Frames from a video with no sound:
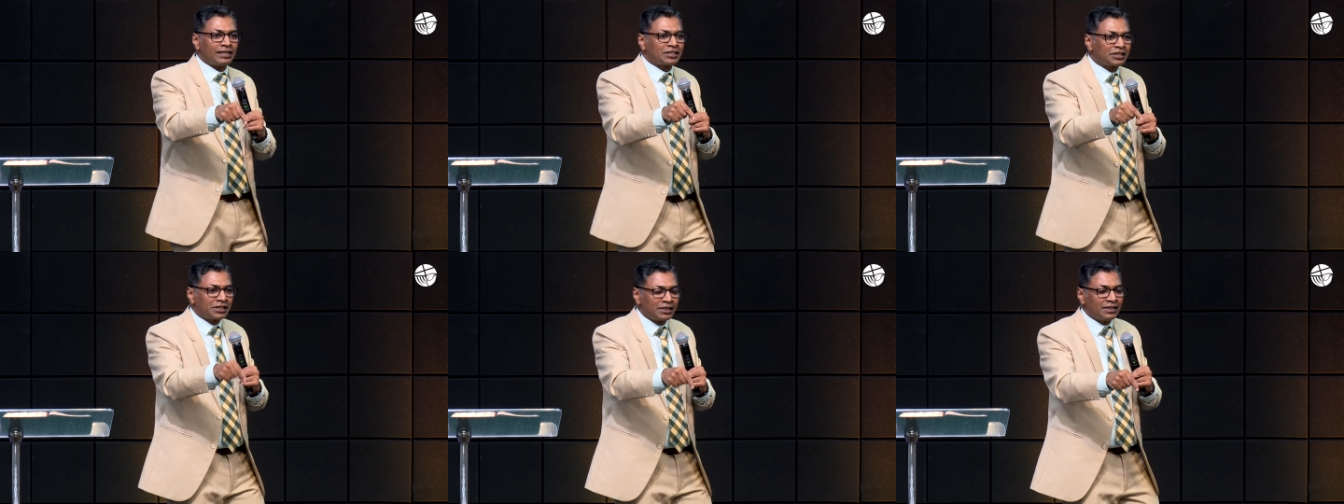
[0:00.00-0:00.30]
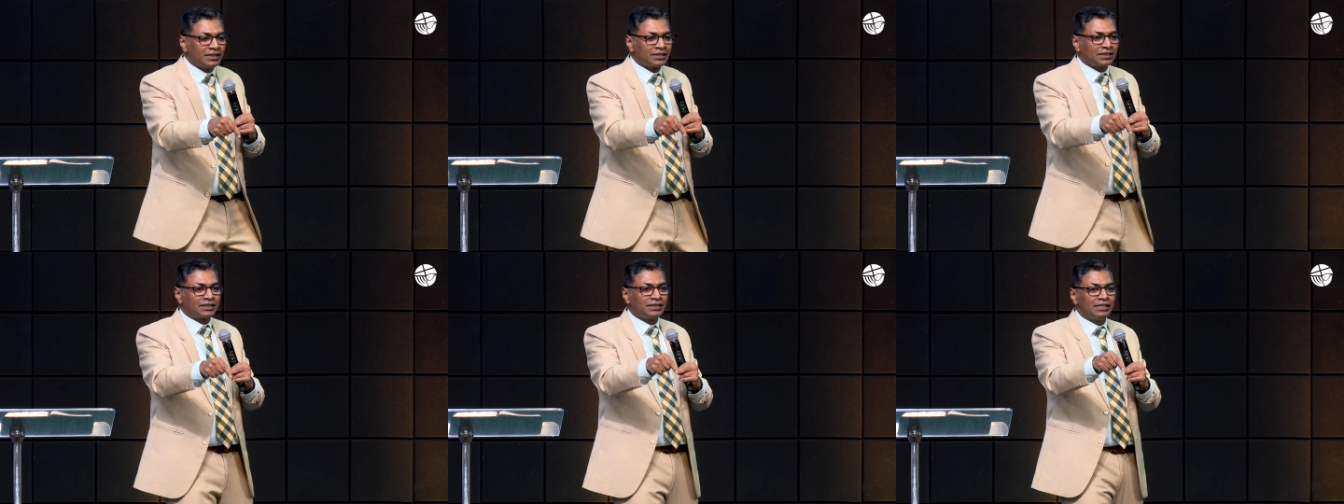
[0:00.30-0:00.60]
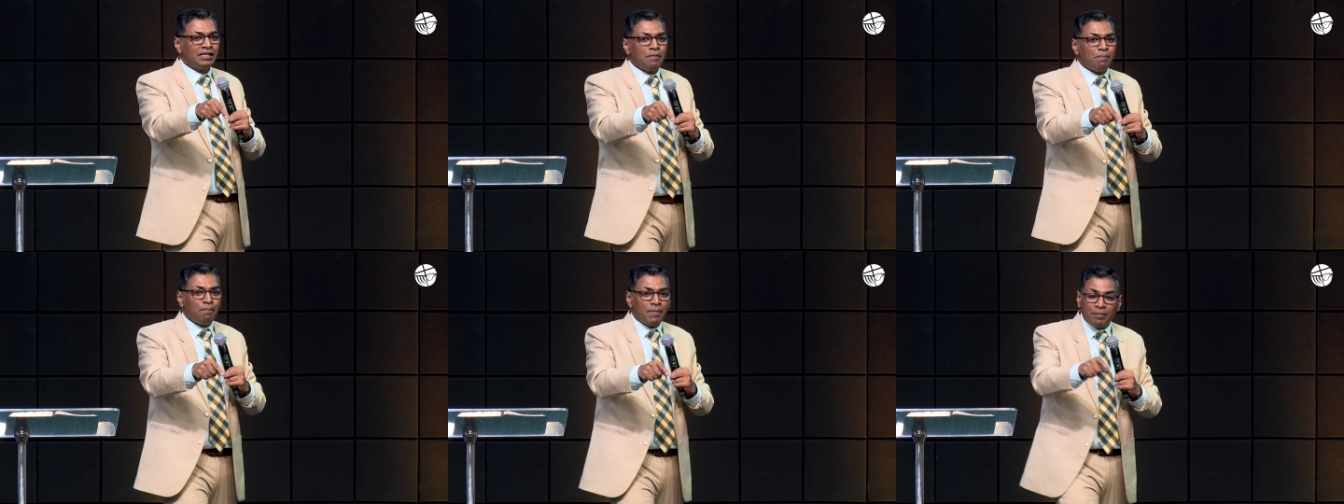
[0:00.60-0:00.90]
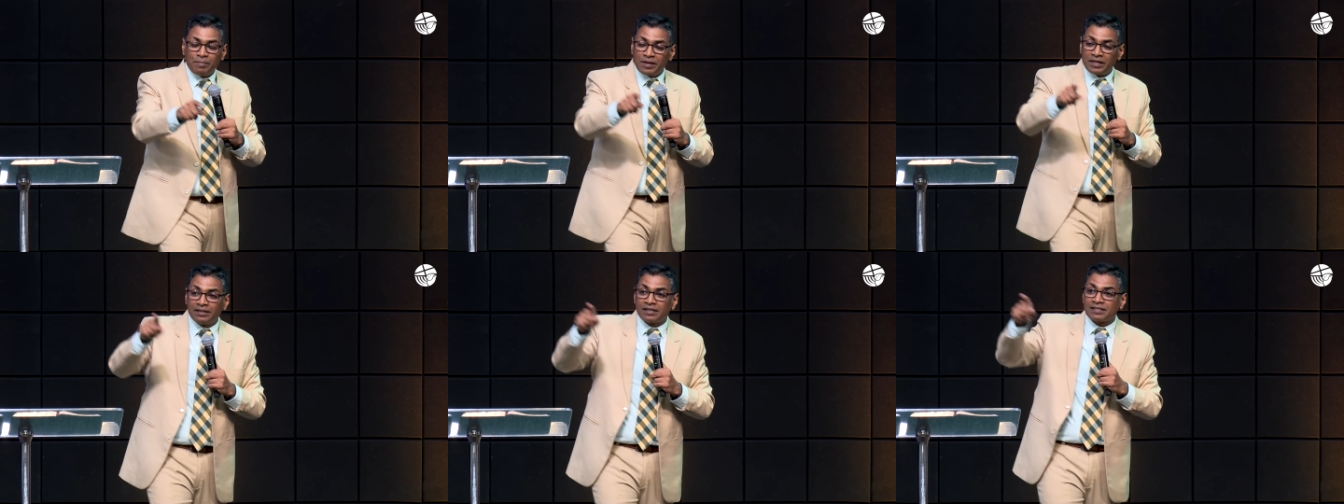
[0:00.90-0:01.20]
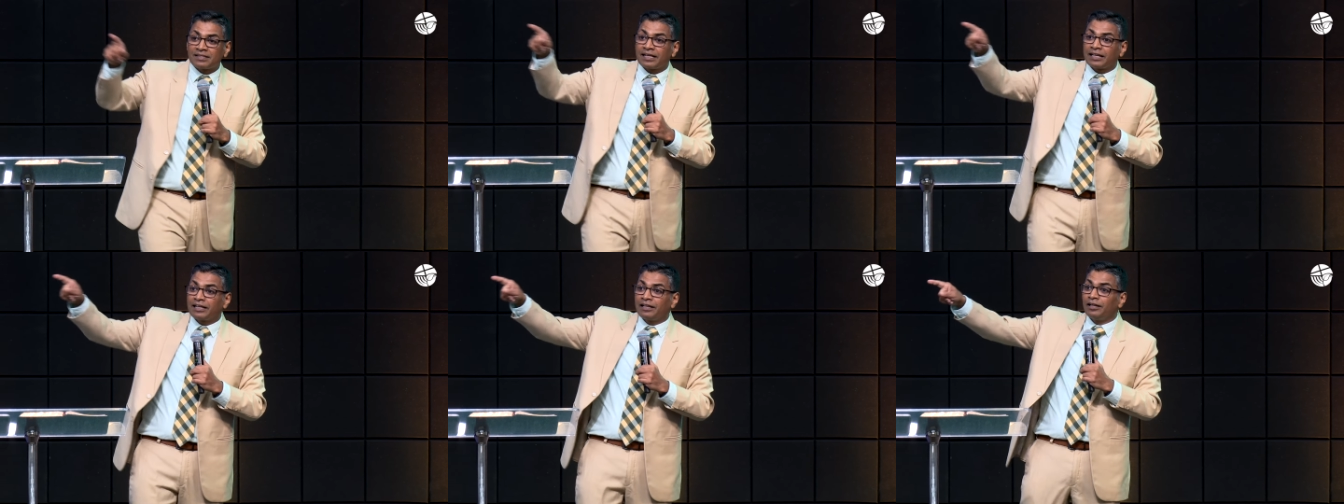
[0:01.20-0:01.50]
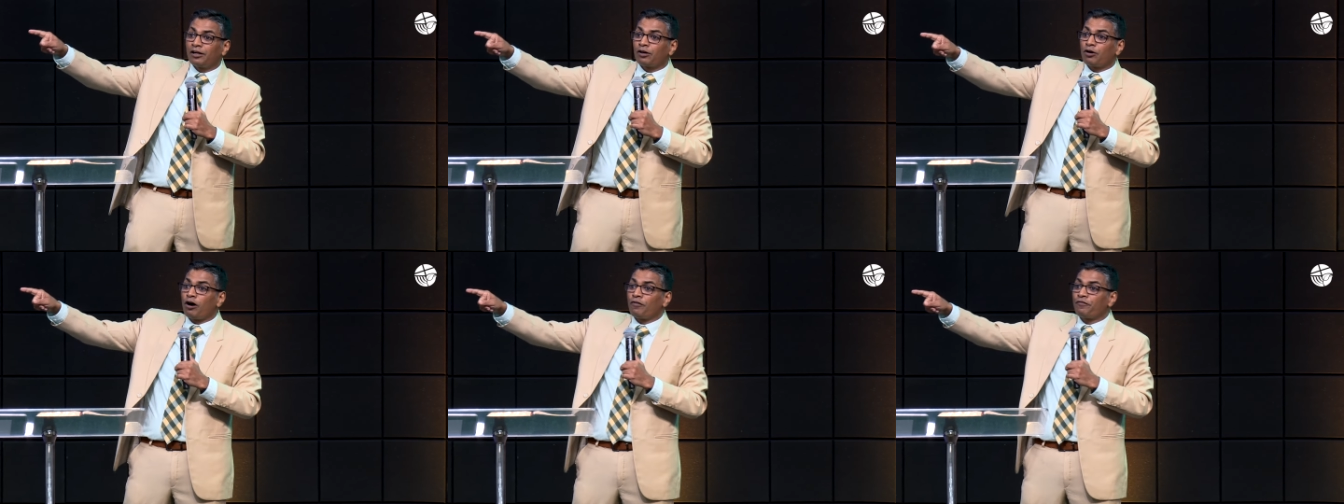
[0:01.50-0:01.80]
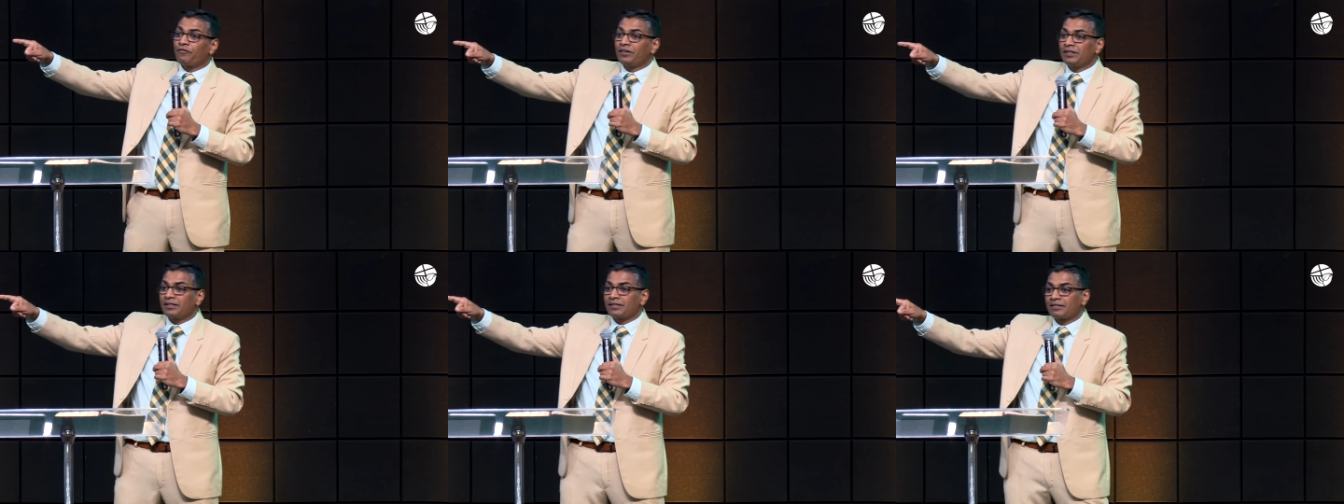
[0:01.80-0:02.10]
church, maybe in the secular
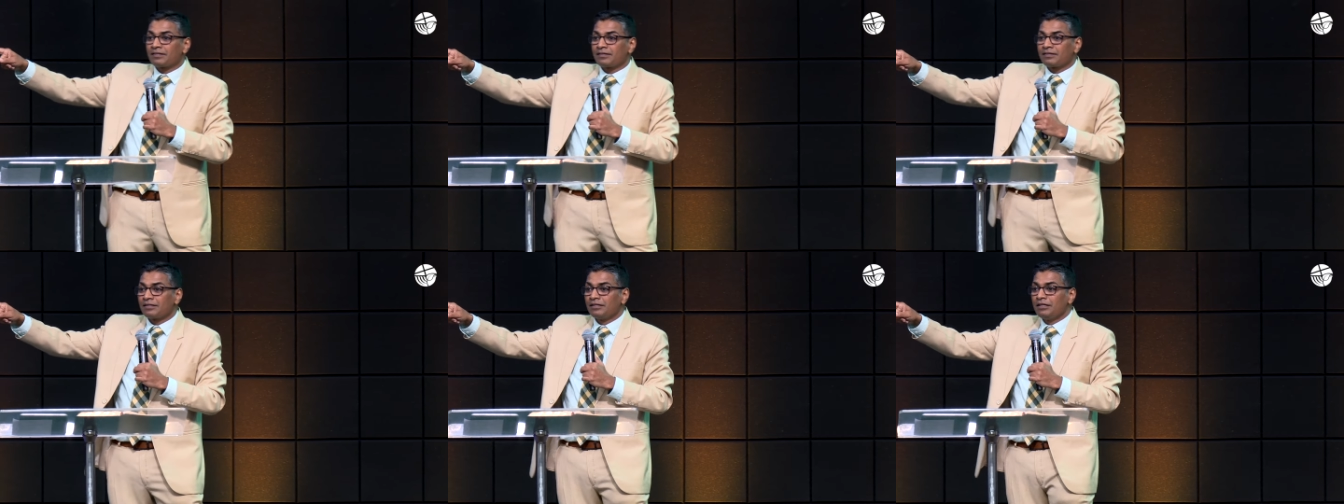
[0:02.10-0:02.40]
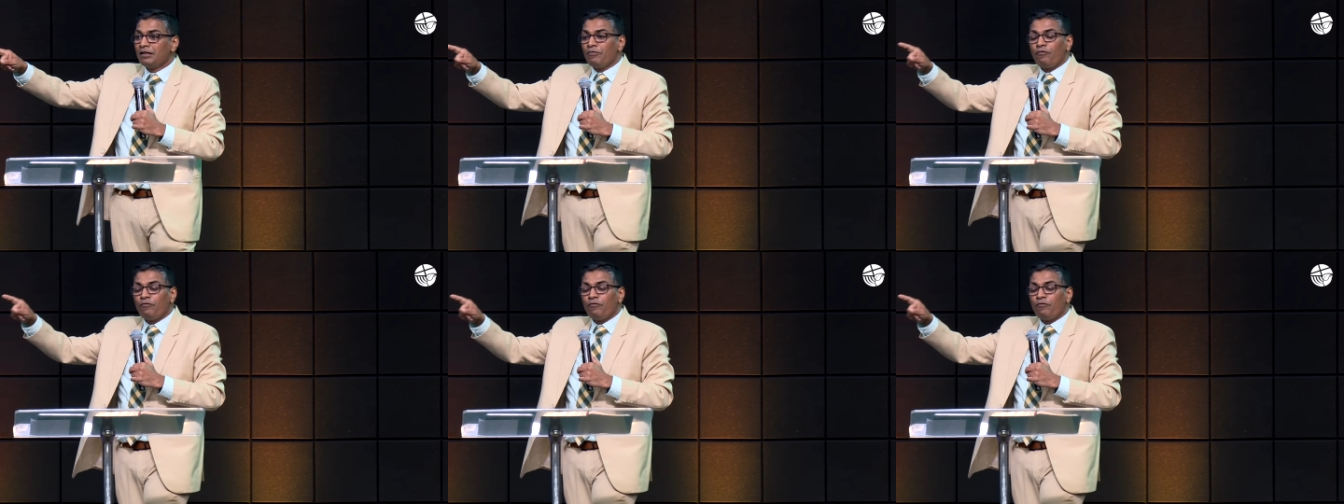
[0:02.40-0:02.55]
office.